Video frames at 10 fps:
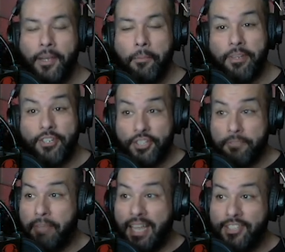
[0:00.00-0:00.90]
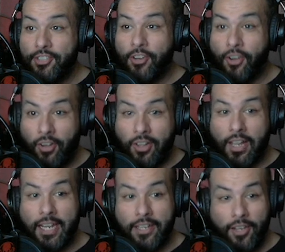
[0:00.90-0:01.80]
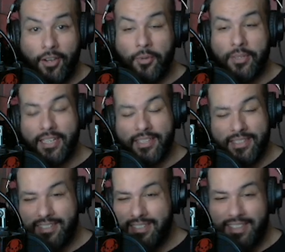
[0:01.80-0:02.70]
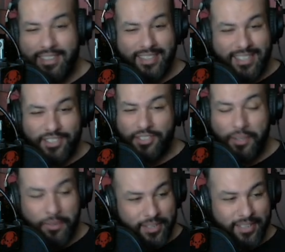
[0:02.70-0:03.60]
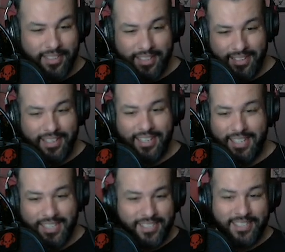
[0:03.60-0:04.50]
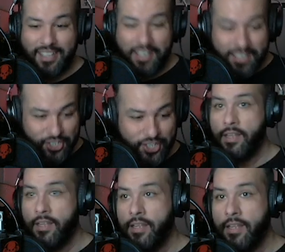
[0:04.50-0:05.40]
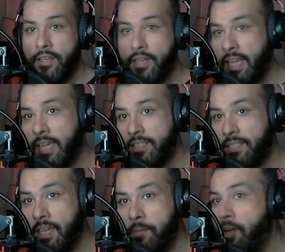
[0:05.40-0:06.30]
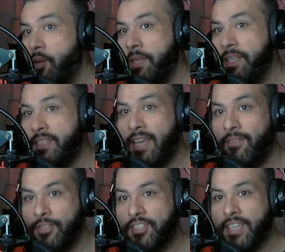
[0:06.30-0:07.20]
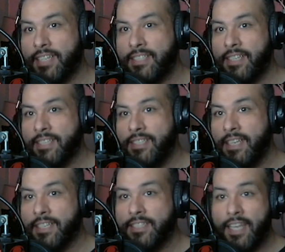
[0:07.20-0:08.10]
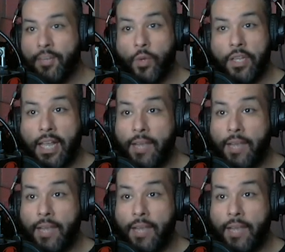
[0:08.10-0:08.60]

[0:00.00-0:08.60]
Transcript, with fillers: But just based on all I know, like th- this dude, he just does shit. Next, uh, my homie Devil666 said, Well, I